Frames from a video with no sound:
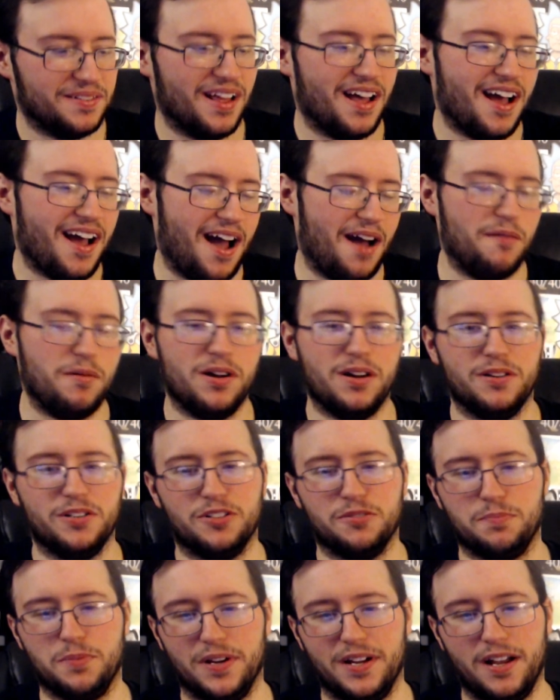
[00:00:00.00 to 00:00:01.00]
want to
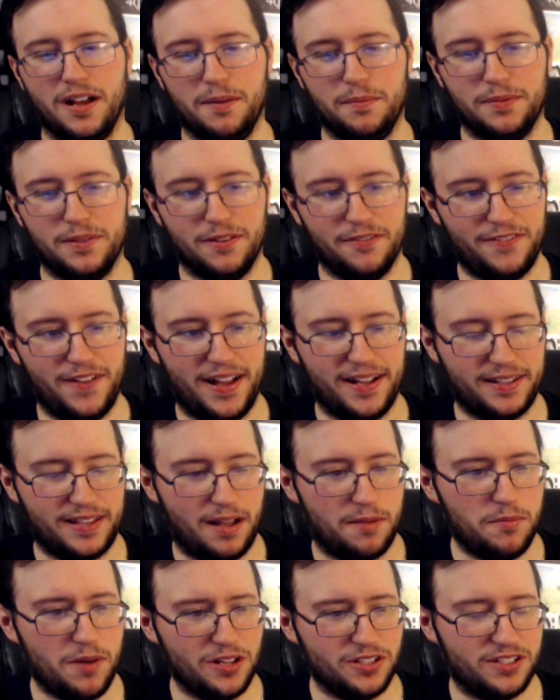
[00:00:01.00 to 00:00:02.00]
just bring up the fact that
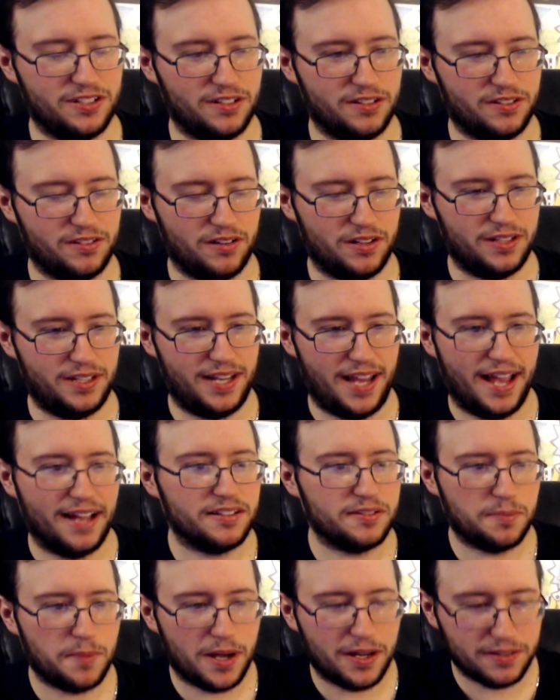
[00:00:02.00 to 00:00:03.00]
I'm watching this on the
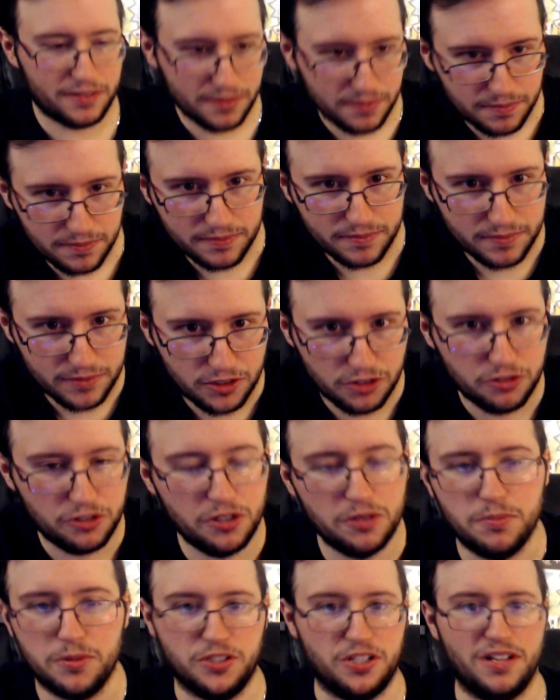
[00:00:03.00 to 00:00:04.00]
Xbox
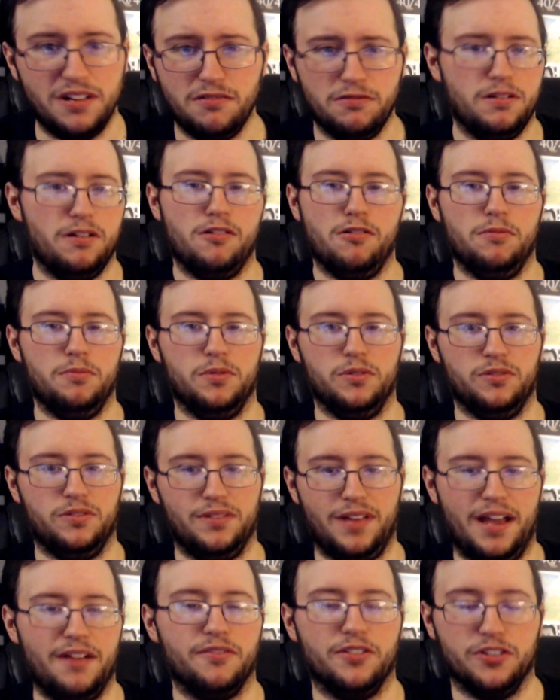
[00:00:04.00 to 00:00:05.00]
YouTube, which I don't almost
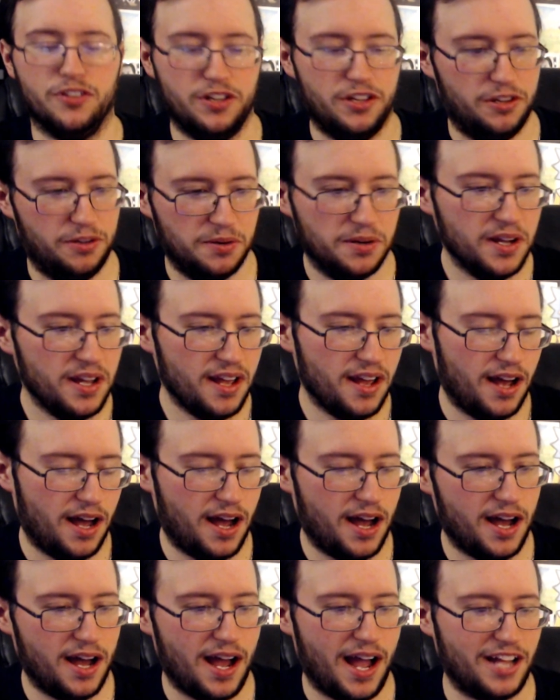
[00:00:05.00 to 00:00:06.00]
ever do.
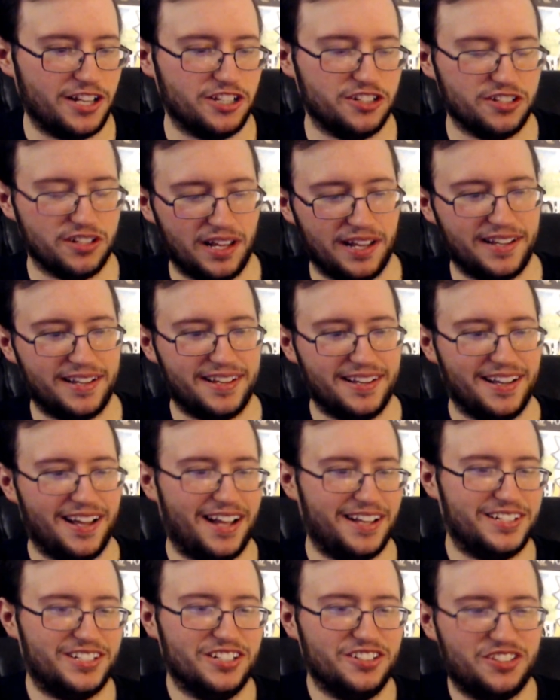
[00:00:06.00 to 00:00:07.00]
I
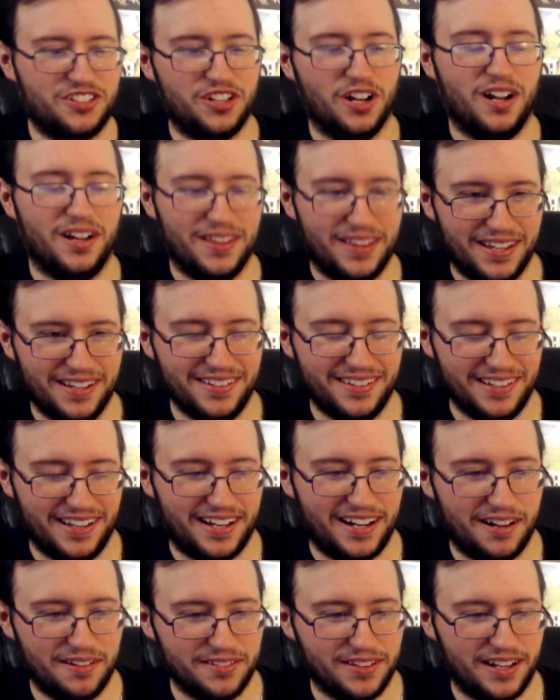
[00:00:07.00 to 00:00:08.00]
just saw this and
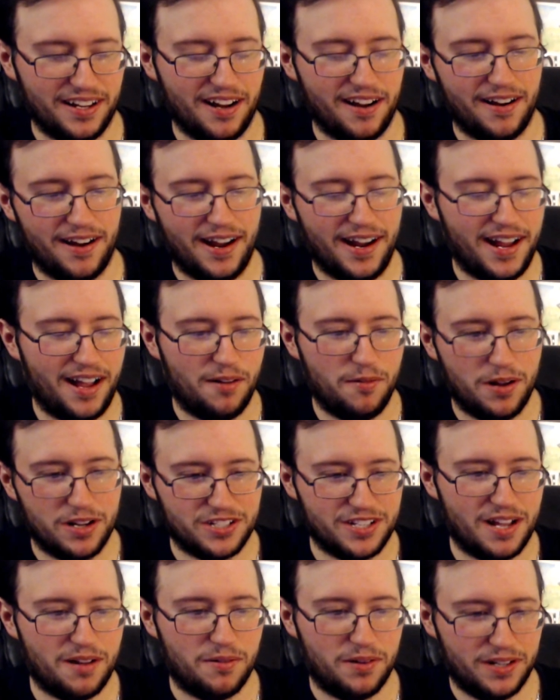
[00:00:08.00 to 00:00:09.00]
I was like, all right, I gotta watch
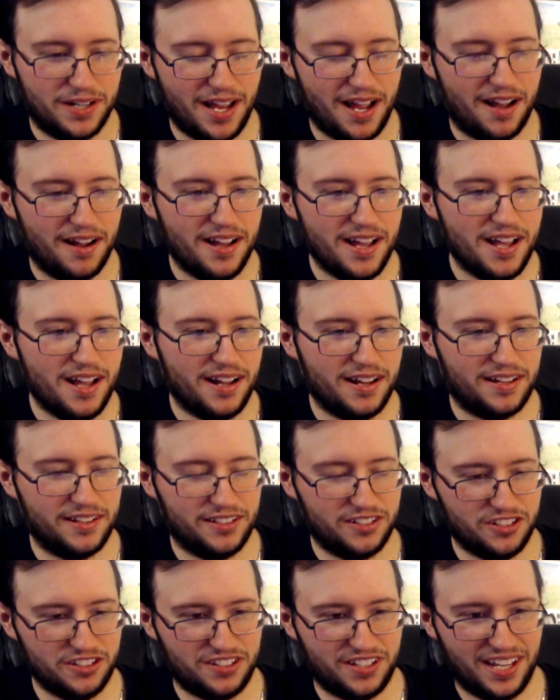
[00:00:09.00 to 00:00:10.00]
that one now,
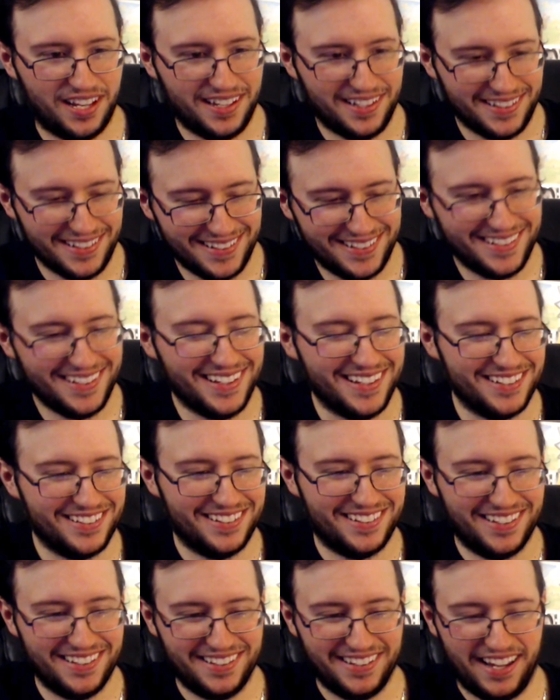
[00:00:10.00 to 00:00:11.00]
because it just
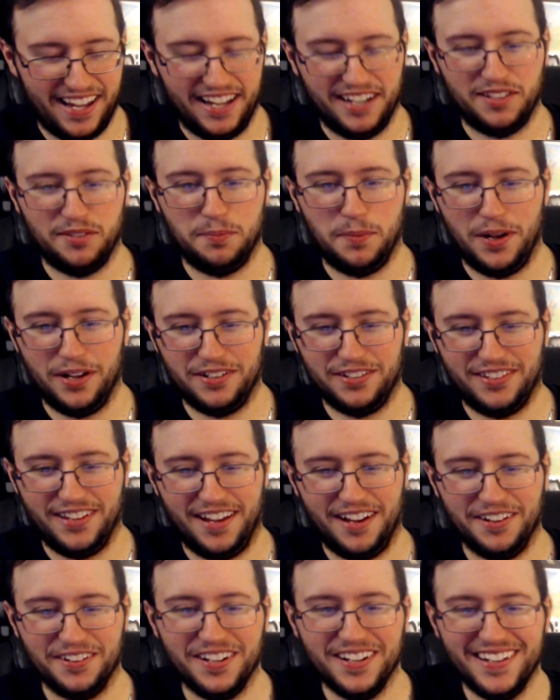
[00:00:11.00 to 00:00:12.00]
says Xbox
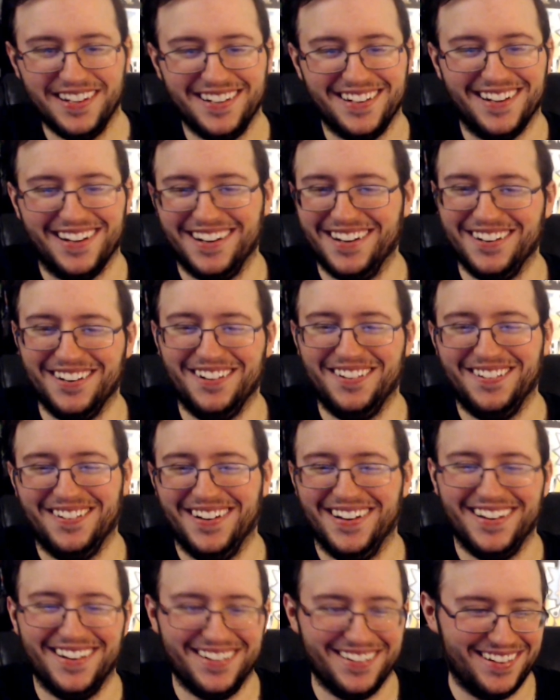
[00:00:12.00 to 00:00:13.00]
sound. I don't know,
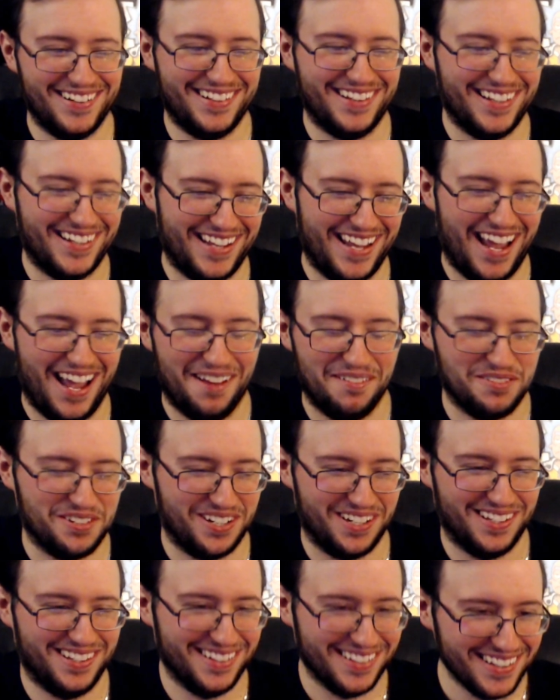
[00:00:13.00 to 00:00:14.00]
in the
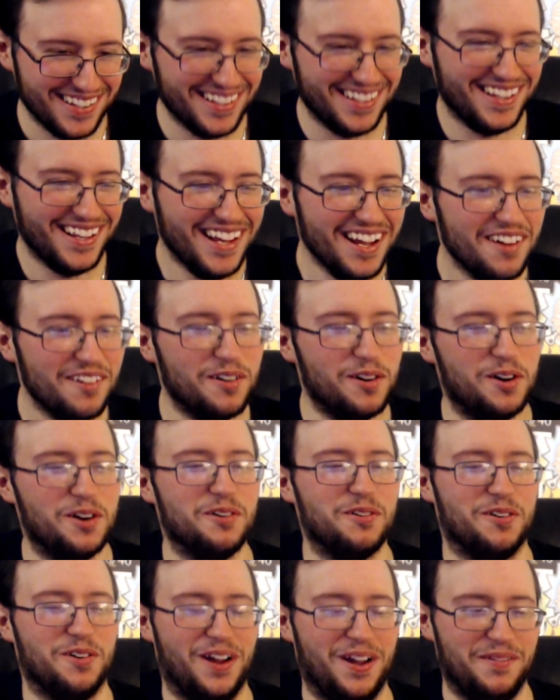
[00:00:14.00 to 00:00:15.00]
caption,
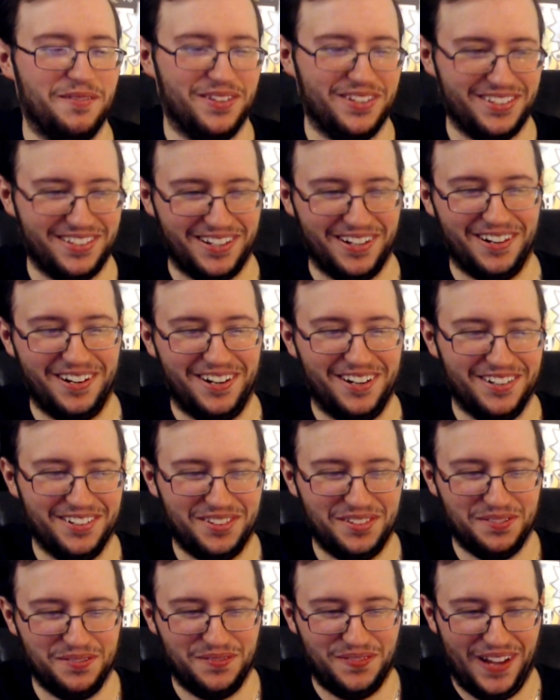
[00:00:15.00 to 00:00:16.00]
Rey
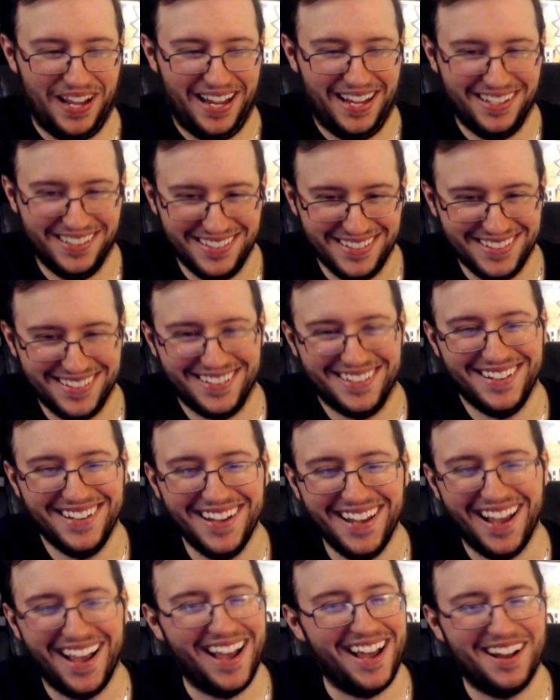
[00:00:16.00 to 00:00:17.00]
Mysterio's face.
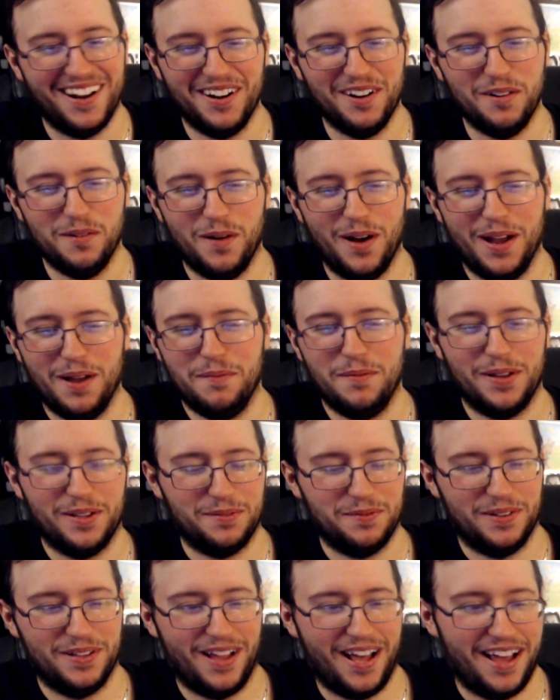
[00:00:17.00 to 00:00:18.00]
I don't know why it makes
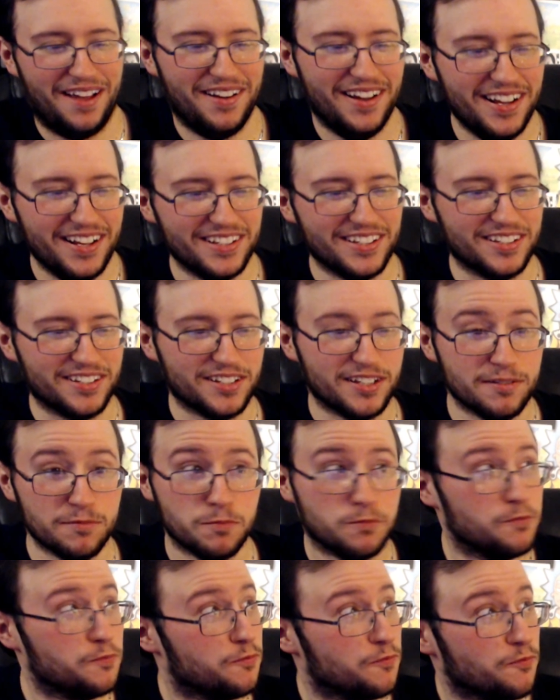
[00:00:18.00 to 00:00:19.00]
me laugh. This is
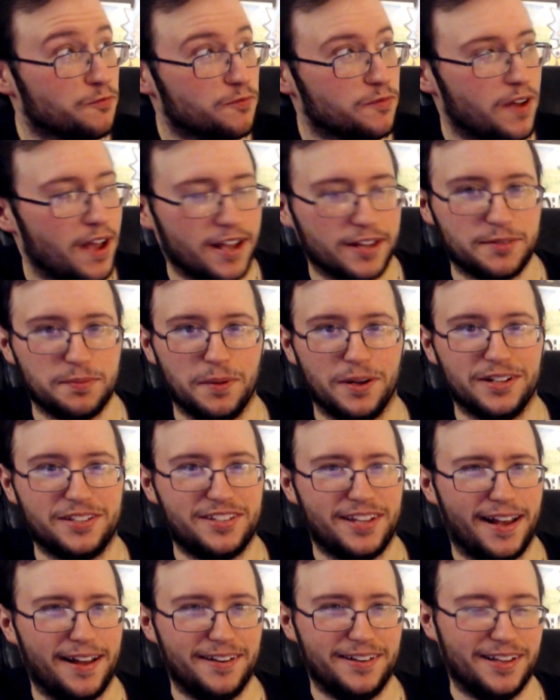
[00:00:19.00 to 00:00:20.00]
Xbox
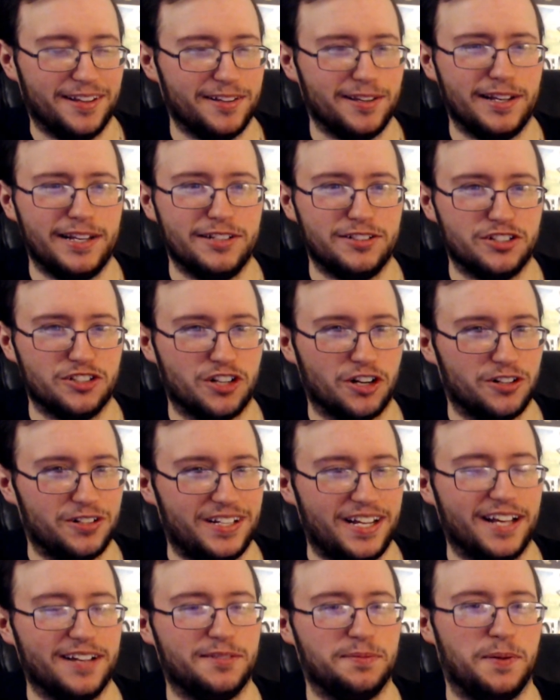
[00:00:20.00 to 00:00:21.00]
sound. You just heard the
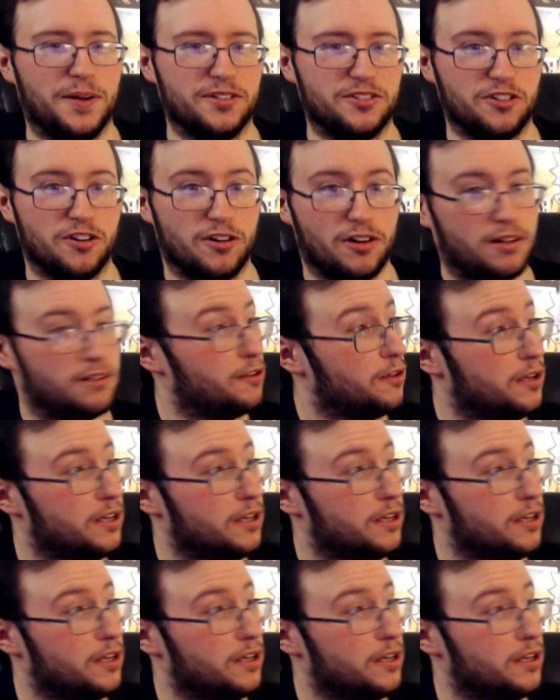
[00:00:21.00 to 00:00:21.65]
Xbox turn on.